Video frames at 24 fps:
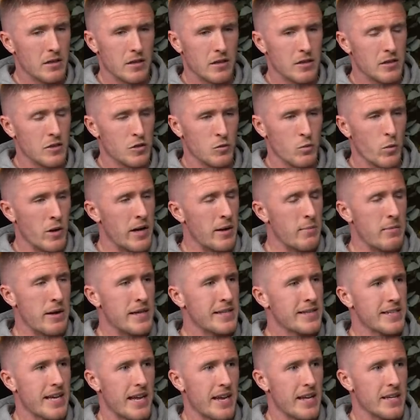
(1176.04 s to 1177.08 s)
his winning
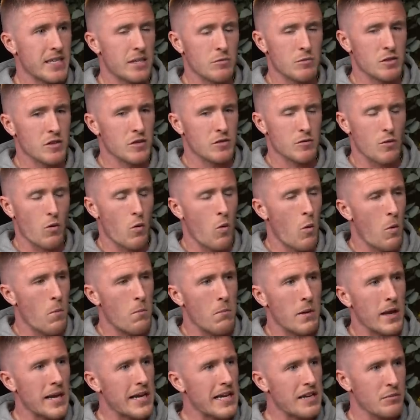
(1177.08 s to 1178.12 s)
mentality was
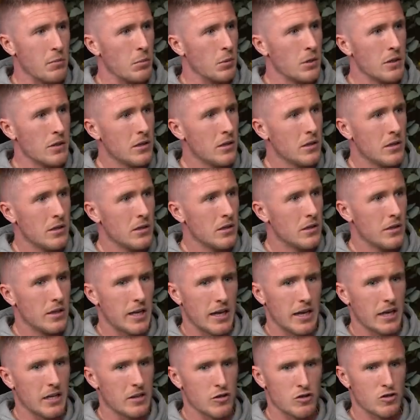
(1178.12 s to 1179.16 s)
unbelievable.
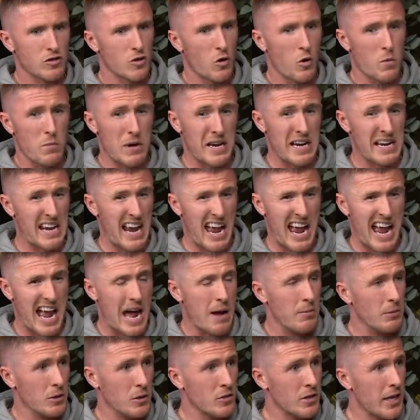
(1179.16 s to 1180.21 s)
Like, he just come in,
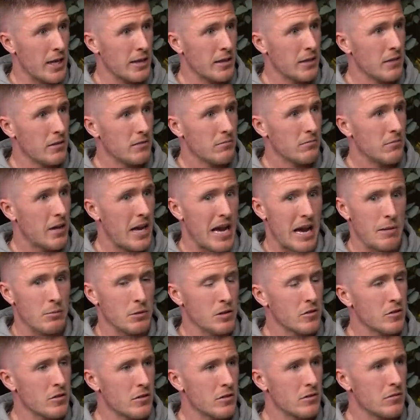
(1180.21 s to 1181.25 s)
hammered us, lad.
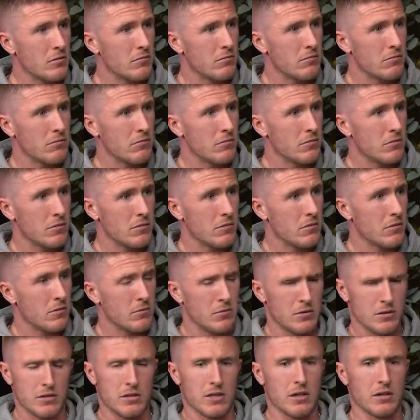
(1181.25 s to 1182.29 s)
Hammered us.
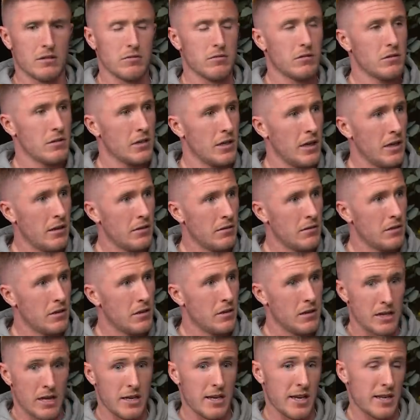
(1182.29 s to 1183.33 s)
I'm just like, fucking hell.
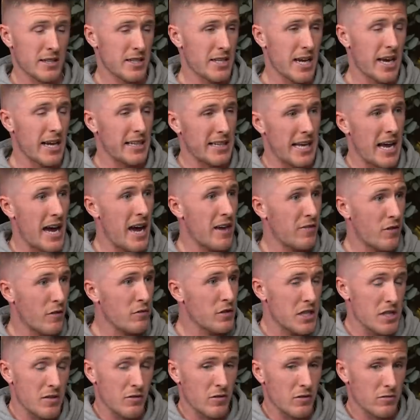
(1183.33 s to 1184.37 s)
And then the second half,
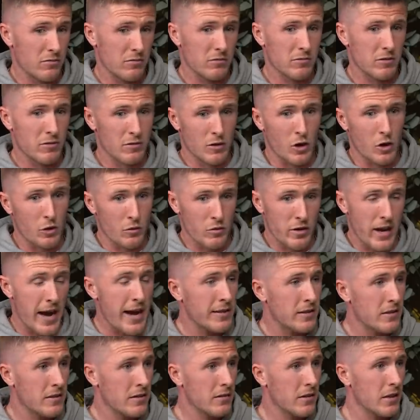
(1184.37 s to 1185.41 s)
obviously, you've got to
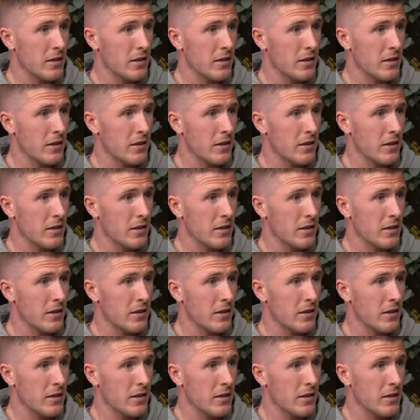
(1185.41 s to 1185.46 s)
react,